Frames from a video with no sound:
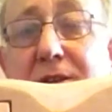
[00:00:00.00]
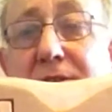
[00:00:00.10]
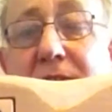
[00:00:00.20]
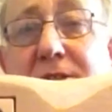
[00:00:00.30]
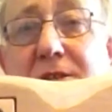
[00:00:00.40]

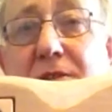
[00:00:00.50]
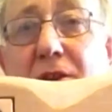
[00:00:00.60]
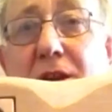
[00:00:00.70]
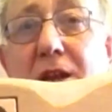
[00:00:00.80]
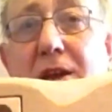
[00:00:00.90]
It's a
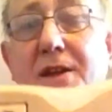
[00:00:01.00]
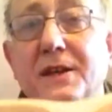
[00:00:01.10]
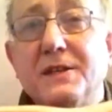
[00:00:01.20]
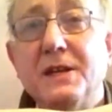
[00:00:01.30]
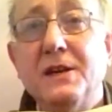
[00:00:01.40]
very
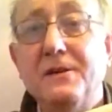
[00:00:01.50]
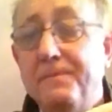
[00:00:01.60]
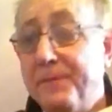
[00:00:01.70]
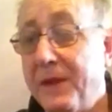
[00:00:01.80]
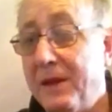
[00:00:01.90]
light
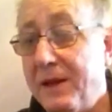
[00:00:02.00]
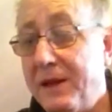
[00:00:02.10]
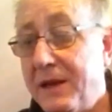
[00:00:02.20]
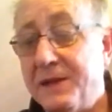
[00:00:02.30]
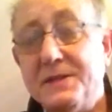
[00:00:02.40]
guitar.
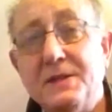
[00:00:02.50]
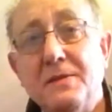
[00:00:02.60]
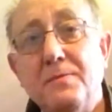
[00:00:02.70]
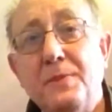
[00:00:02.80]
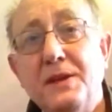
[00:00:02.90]
It
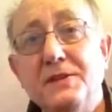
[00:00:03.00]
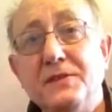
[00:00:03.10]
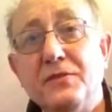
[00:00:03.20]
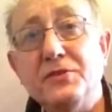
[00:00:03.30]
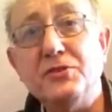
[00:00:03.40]
has
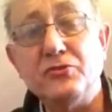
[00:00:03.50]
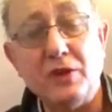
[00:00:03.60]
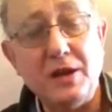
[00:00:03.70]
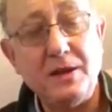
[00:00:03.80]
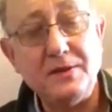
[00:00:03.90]
pins for
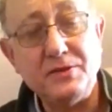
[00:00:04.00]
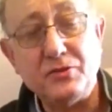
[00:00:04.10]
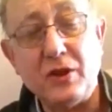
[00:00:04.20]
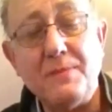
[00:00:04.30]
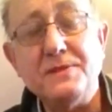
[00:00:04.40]

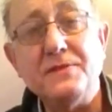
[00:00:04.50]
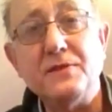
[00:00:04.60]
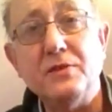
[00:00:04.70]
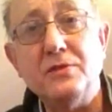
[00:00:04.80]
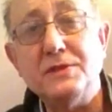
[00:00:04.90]
straps,
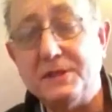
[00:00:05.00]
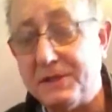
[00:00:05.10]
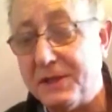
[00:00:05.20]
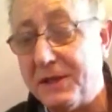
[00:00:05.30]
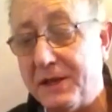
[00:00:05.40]
of
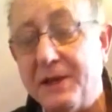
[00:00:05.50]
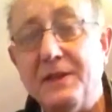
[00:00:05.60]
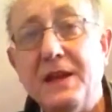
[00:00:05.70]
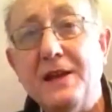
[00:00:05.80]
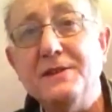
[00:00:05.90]
course. It's
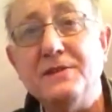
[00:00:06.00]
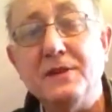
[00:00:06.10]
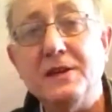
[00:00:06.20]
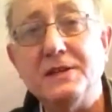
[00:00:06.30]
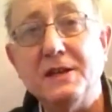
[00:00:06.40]
at the
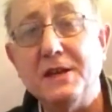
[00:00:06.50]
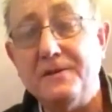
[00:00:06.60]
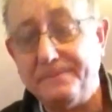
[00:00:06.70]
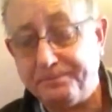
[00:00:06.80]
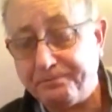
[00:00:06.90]
ends of the
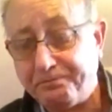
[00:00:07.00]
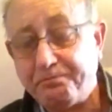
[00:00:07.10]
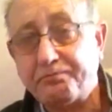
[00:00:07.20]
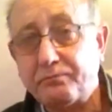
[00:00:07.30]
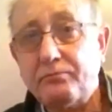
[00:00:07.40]
guitar,
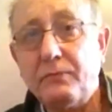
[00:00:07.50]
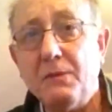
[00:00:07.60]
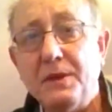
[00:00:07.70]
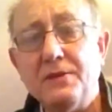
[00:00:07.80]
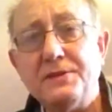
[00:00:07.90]

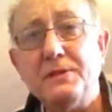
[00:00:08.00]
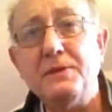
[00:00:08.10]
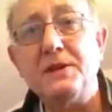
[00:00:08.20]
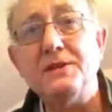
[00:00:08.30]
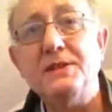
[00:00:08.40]
but
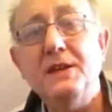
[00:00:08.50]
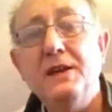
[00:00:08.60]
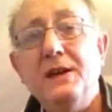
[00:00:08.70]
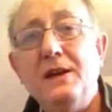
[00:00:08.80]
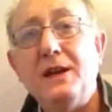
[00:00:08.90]
also because
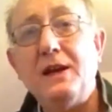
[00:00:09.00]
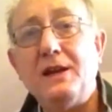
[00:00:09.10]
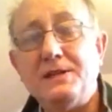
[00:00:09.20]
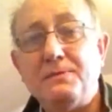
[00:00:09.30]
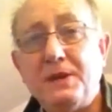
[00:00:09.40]

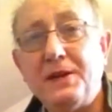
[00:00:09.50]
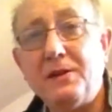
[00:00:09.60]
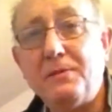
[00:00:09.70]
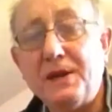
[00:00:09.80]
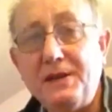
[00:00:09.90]
I like to
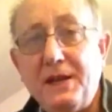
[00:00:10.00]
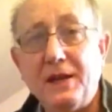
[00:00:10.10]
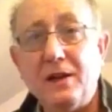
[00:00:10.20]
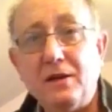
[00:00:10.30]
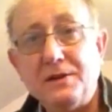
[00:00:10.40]
play it on my
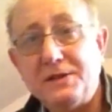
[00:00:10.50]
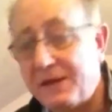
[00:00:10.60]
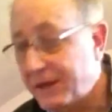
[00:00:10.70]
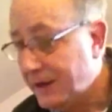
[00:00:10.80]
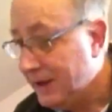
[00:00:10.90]
knee a
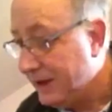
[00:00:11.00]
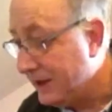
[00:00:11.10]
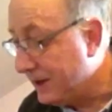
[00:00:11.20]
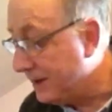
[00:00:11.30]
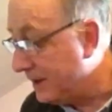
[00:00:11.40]
lot,
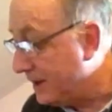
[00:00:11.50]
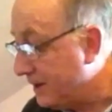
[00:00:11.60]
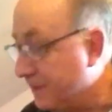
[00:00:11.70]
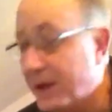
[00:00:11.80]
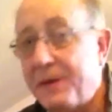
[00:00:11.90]

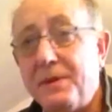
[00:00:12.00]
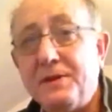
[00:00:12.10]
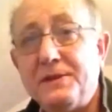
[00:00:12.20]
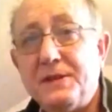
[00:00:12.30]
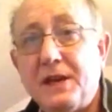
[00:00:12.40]
I
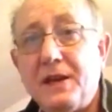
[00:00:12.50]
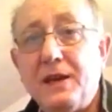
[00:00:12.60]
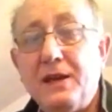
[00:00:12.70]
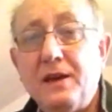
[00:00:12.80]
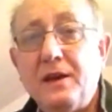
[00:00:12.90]
built
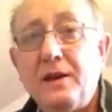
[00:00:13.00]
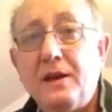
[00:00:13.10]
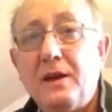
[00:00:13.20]
a